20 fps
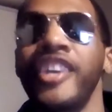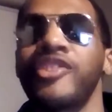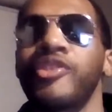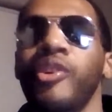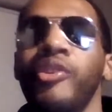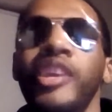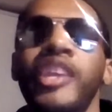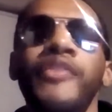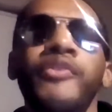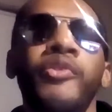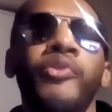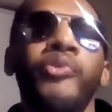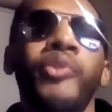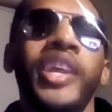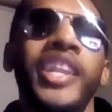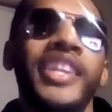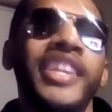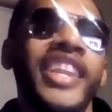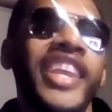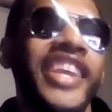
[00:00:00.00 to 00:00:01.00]
So even
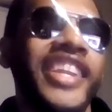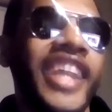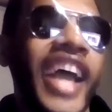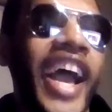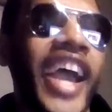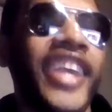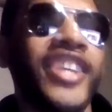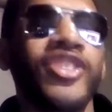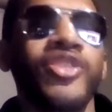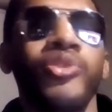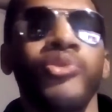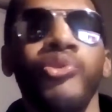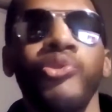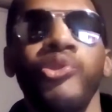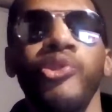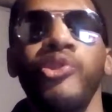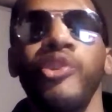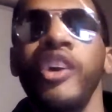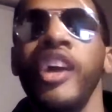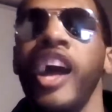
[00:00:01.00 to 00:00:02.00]
when in high
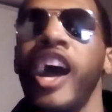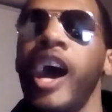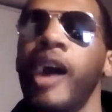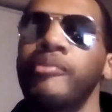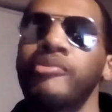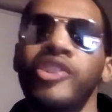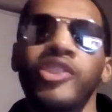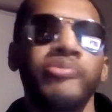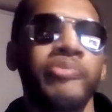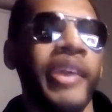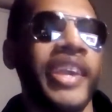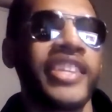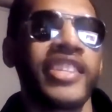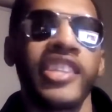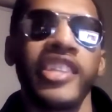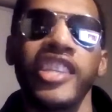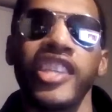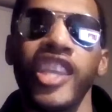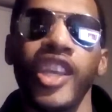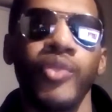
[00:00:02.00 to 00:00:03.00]
school, I'm just
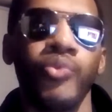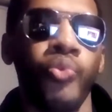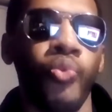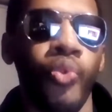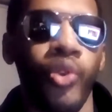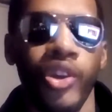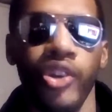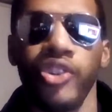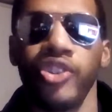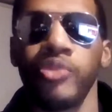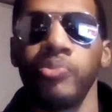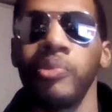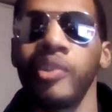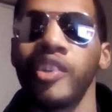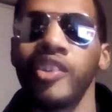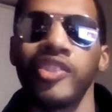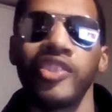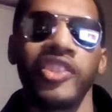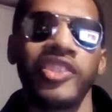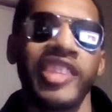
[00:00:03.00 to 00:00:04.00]
basically getting worse
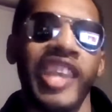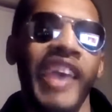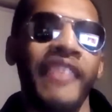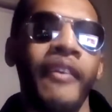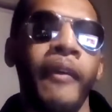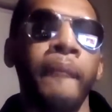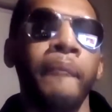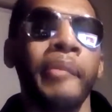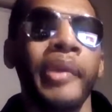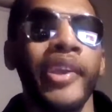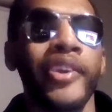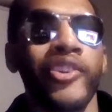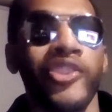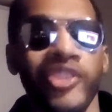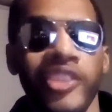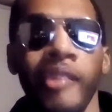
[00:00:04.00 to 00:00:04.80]
because this time I'm bigger.